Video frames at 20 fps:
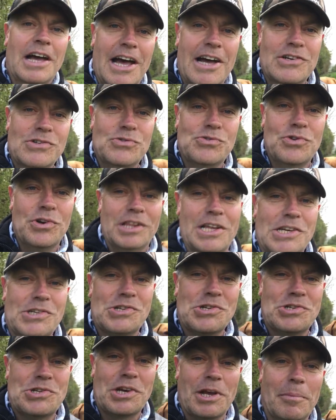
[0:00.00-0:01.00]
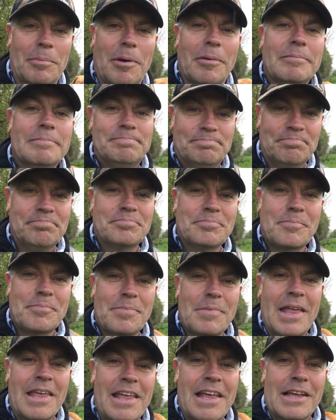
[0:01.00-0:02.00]
and relationship.
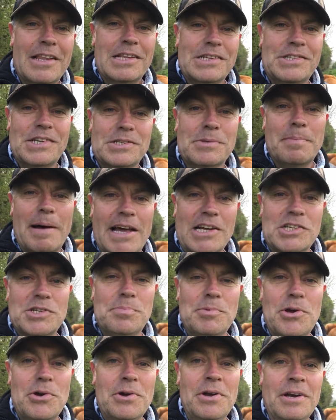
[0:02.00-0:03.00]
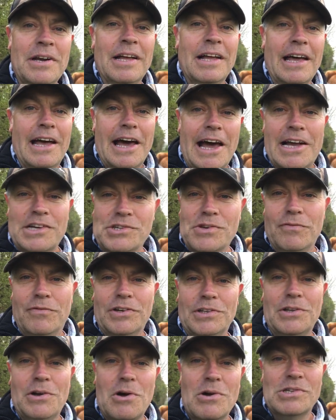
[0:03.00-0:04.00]
This is Max Muir, Action
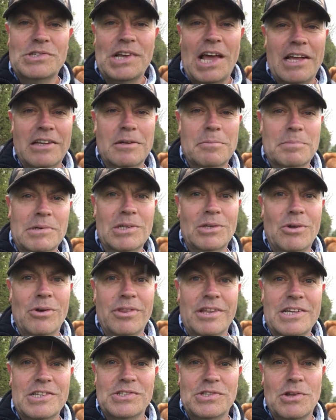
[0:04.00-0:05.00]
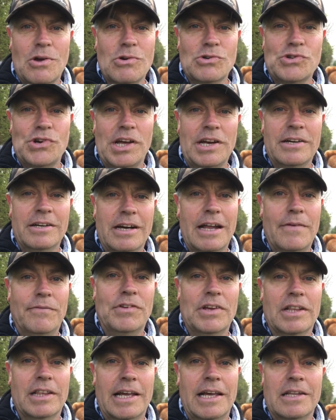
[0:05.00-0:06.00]
for Dogs, Edinburgh Lothian's dog trainer.
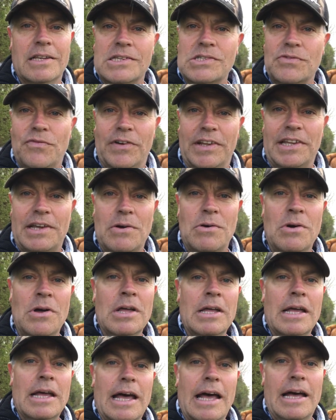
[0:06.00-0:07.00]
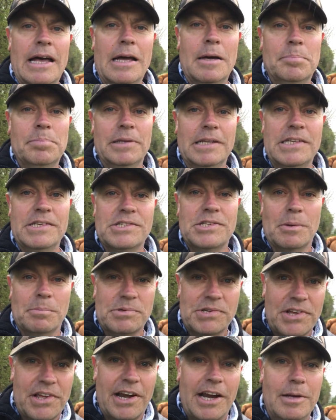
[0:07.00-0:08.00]
If you like this video, please
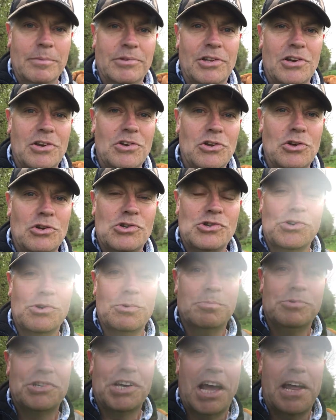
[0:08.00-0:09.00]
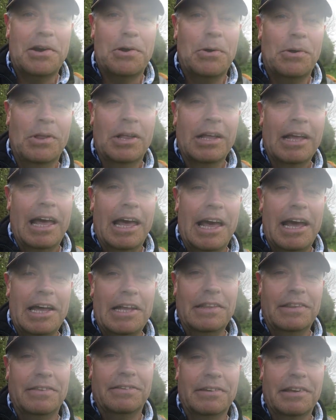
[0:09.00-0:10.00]
subscribe to the YouTube channel
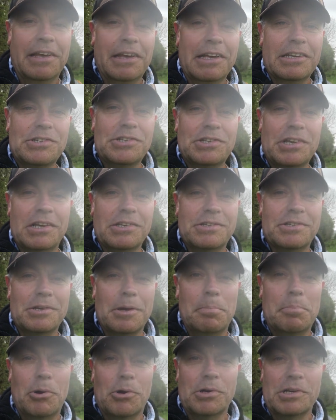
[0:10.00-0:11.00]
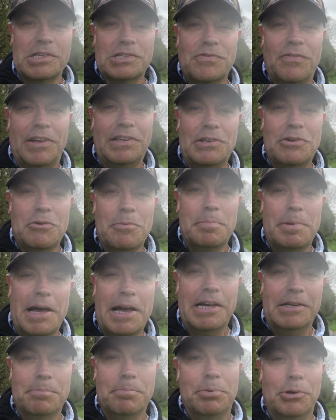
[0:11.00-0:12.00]
and support this video
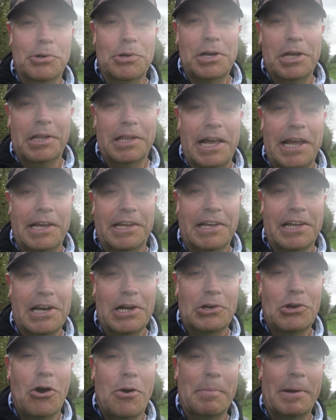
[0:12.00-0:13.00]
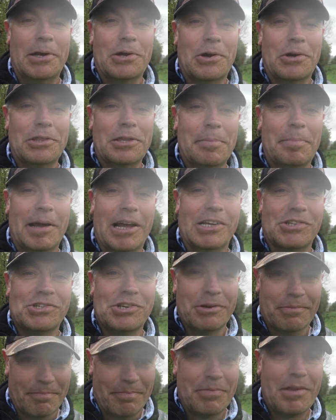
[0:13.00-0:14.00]
by putting a like and a comment on the
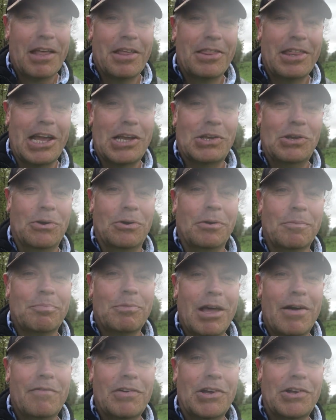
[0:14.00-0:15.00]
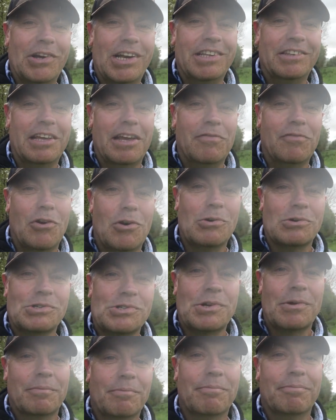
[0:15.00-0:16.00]
page. Thank you. Have a great day, folks.